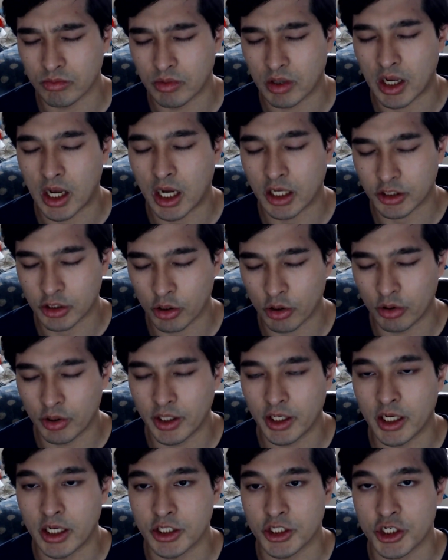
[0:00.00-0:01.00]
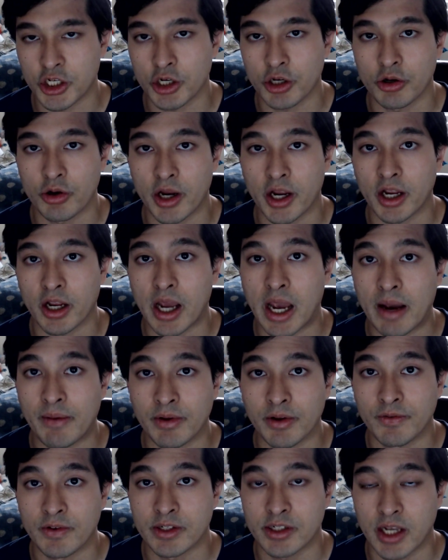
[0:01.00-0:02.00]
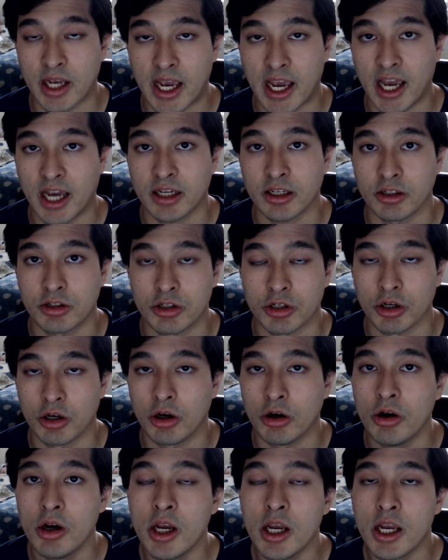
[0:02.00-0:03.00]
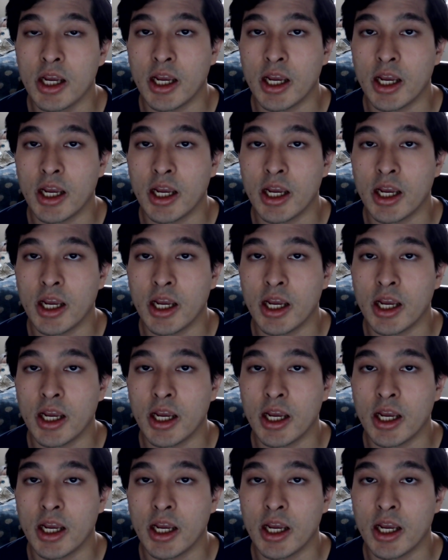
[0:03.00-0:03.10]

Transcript: Hatori and Shigure having to visit Akito,